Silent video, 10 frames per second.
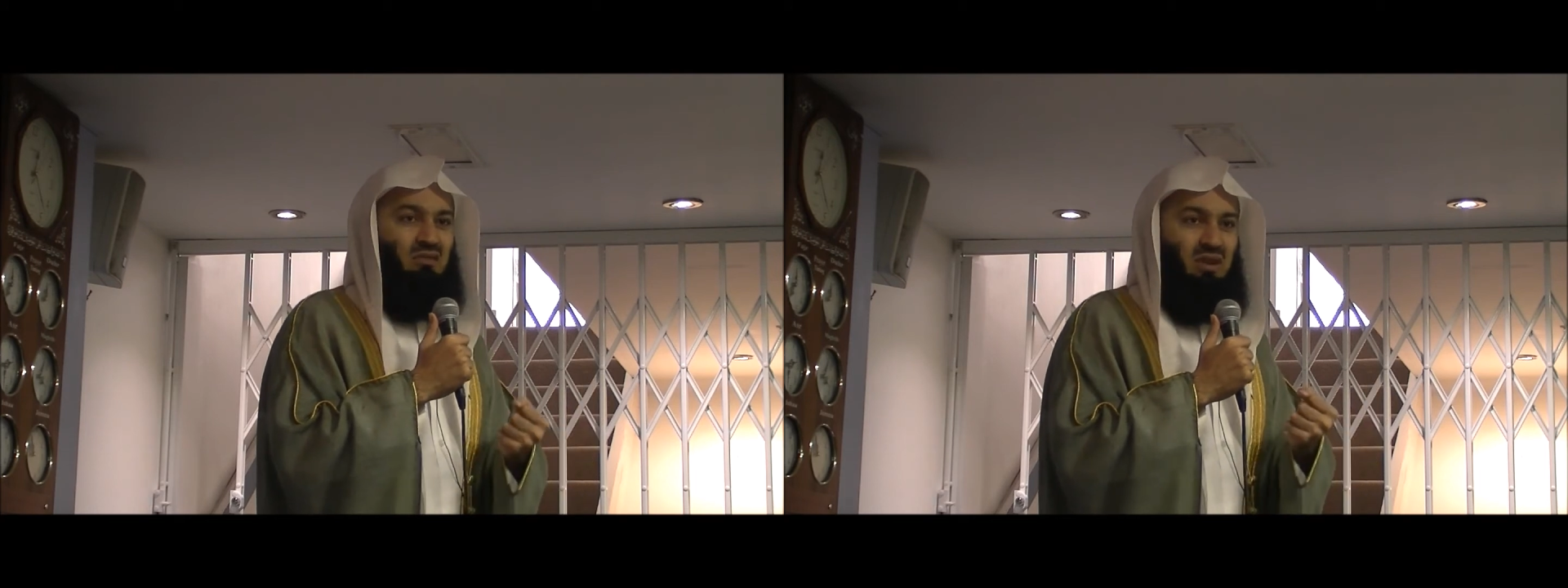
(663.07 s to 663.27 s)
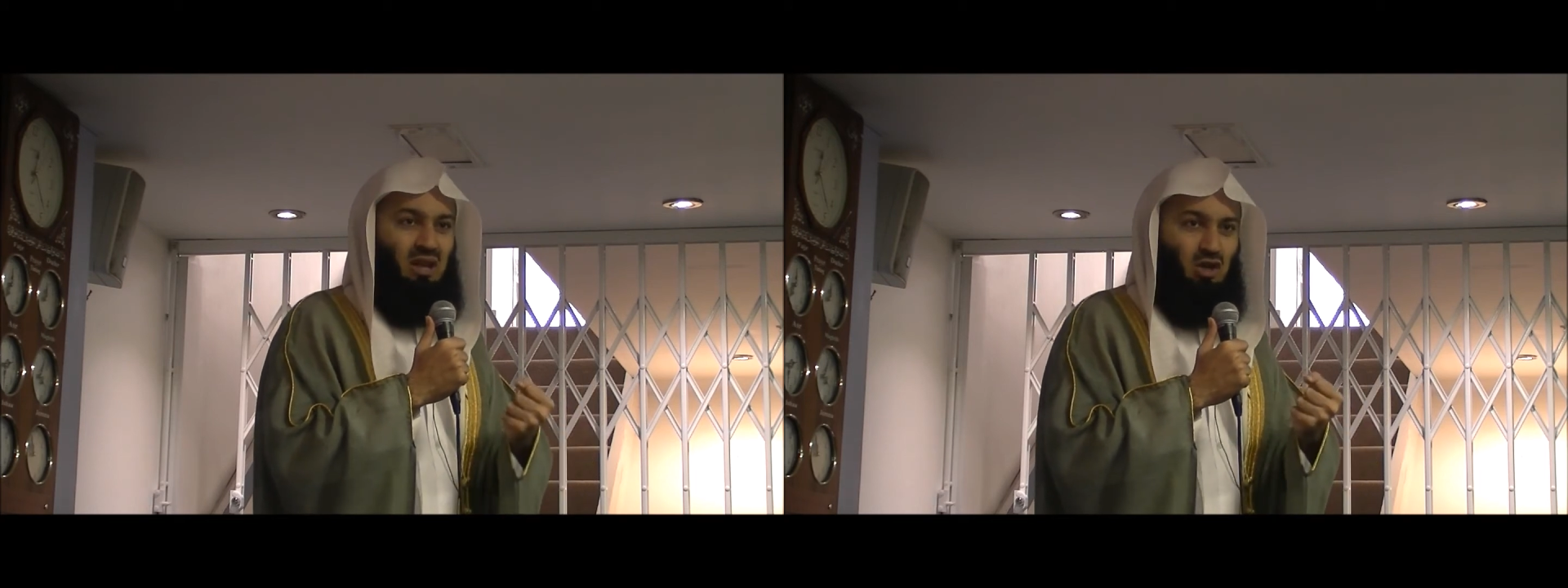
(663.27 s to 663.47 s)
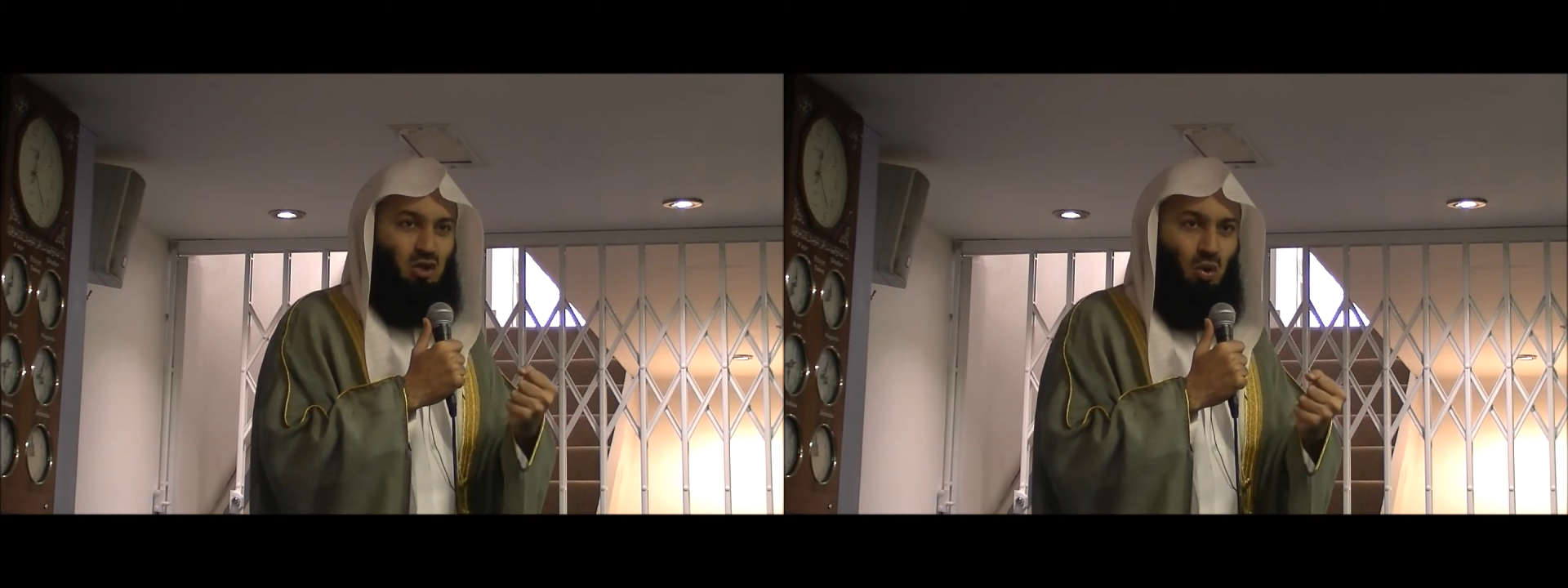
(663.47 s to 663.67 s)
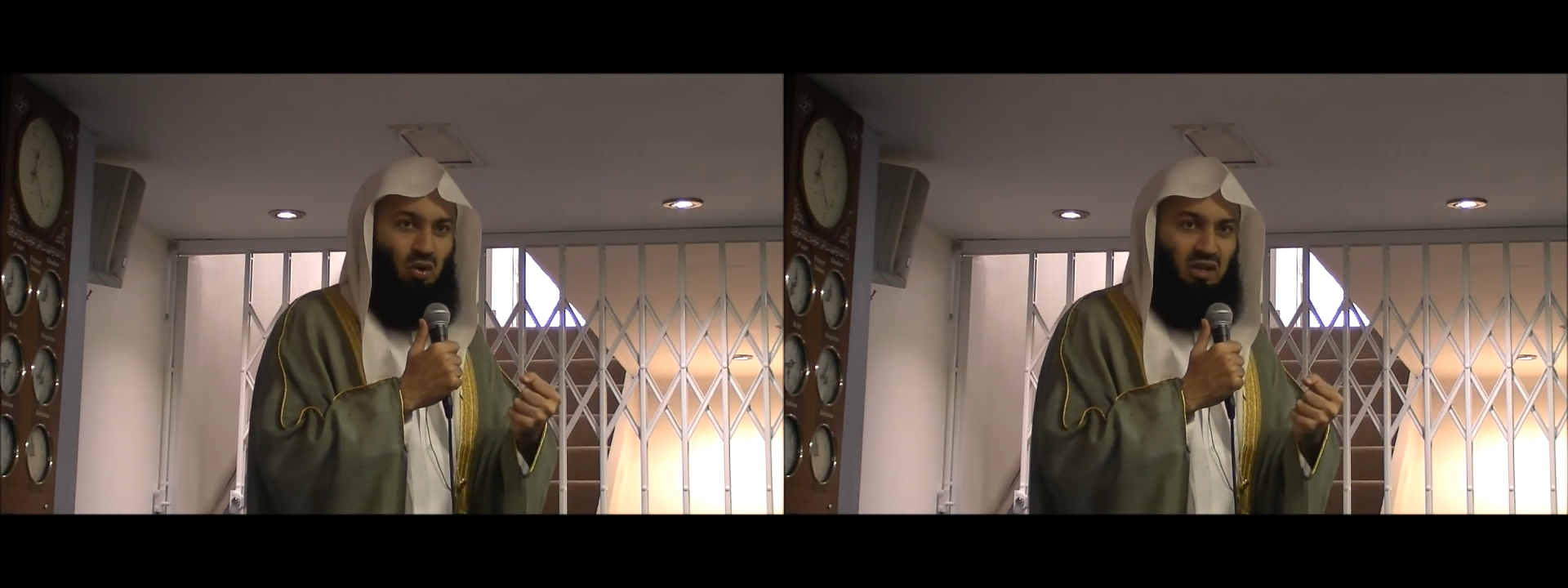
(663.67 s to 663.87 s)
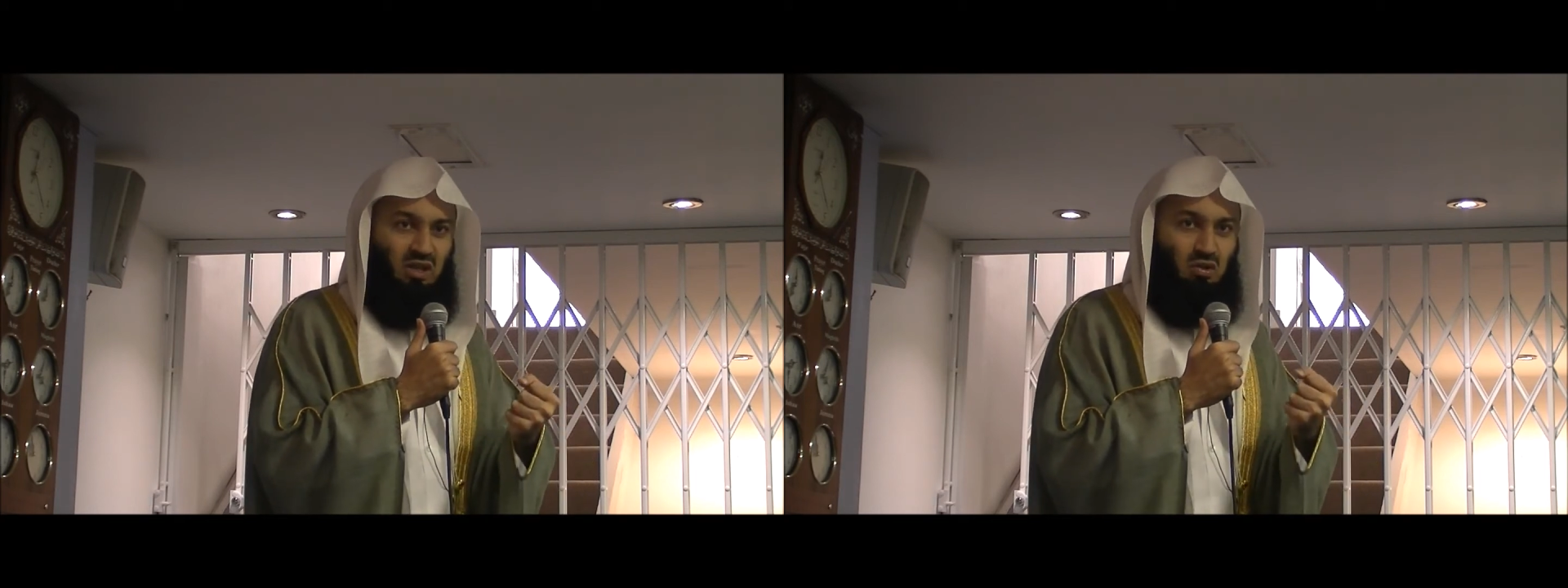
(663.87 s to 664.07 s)

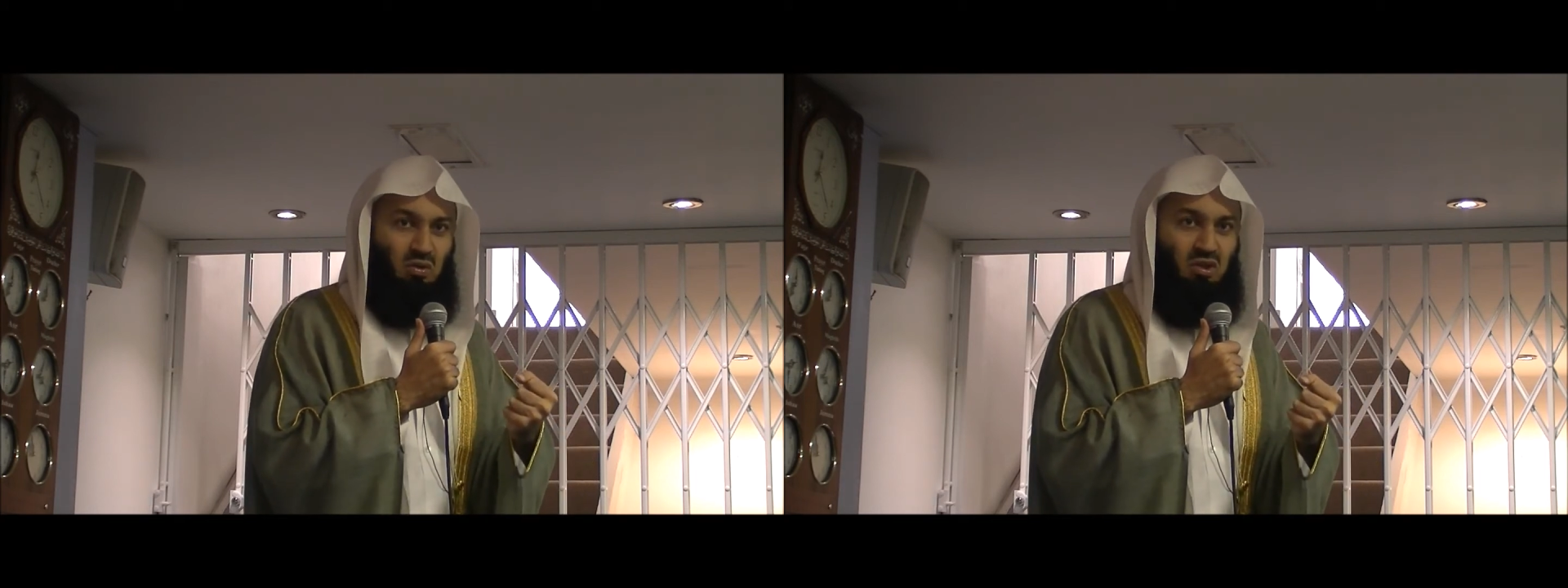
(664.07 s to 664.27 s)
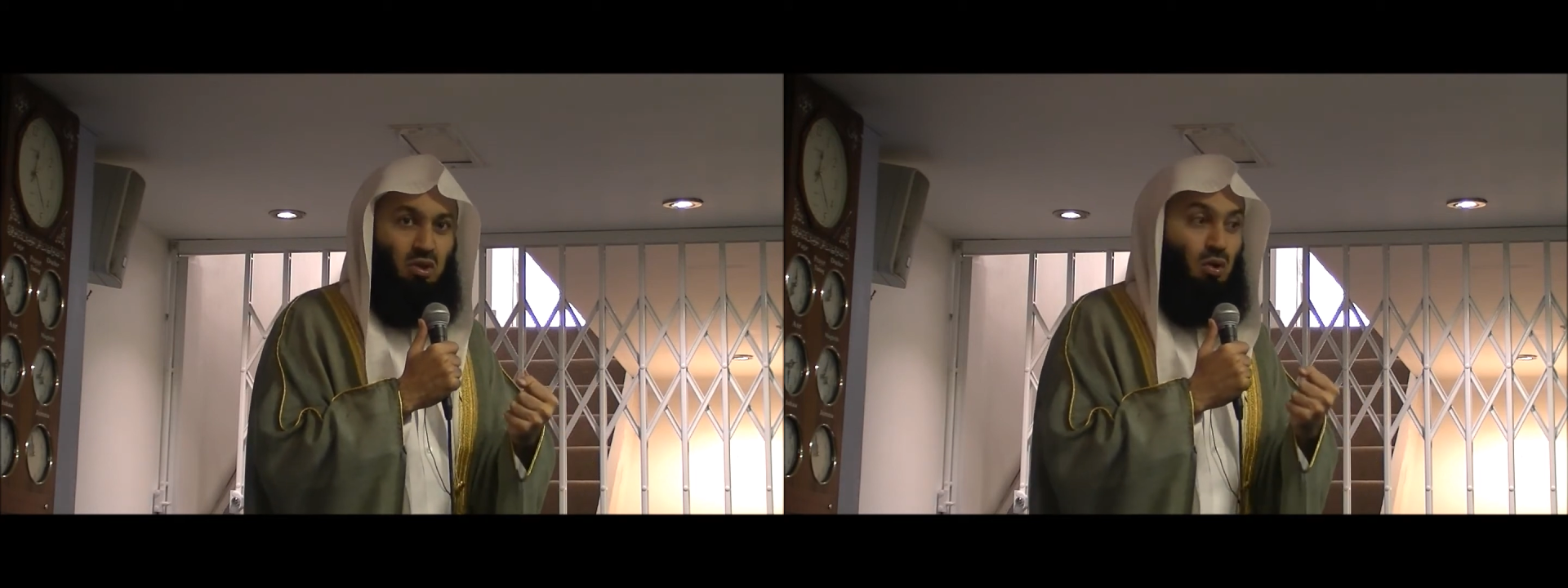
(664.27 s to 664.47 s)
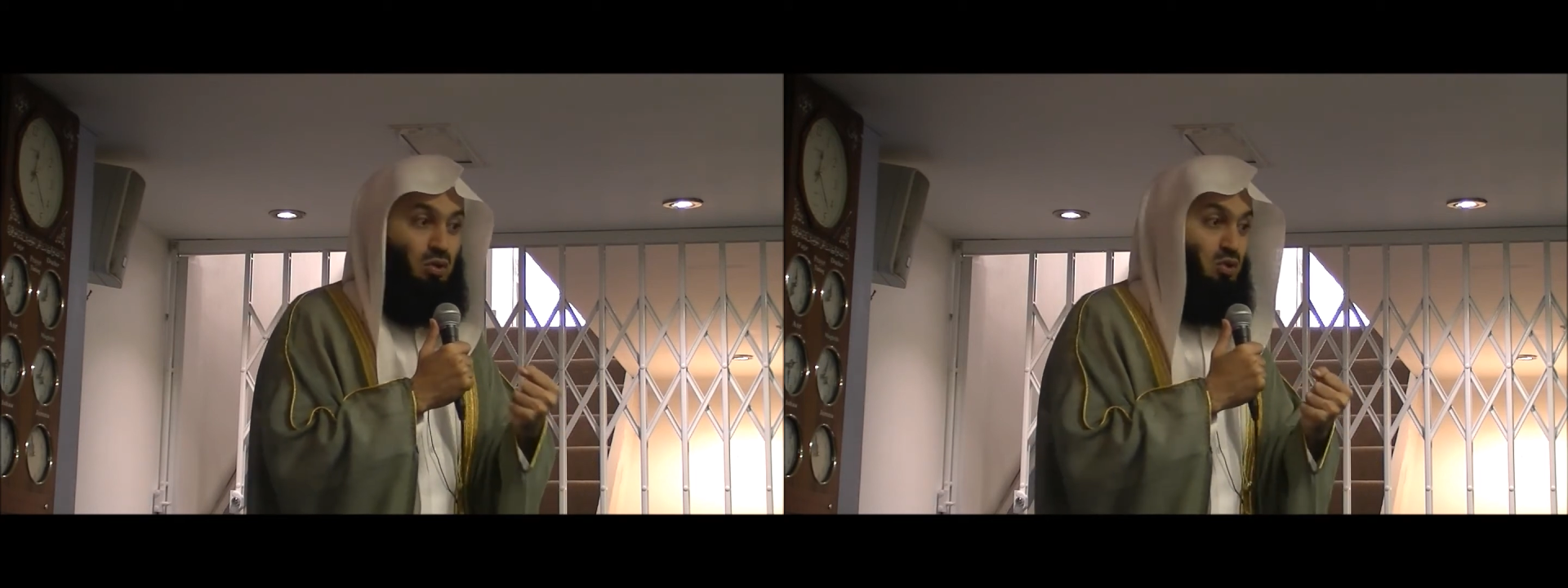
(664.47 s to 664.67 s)
reassurance to those